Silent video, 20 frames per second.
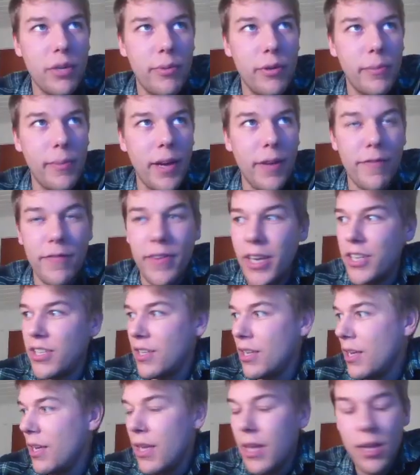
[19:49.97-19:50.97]
have put my
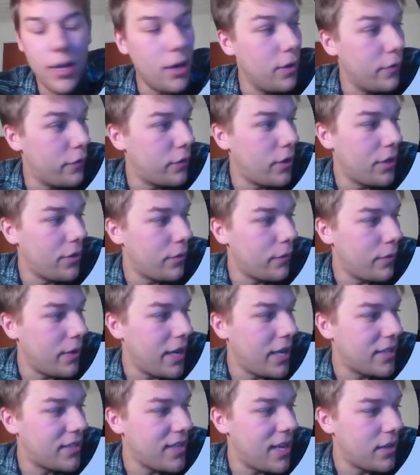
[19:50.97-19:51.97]
face over on the
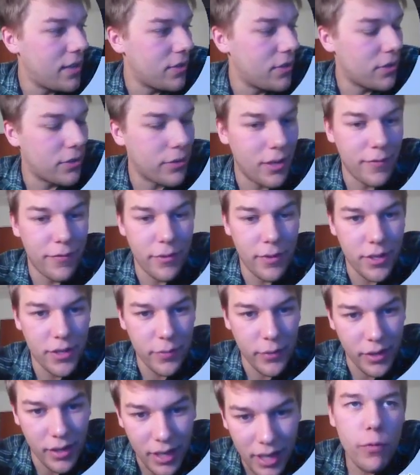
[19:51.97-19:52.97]
right side of the screen for
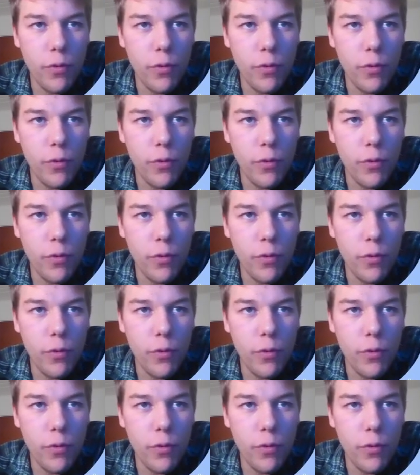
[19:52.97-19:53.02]
this one.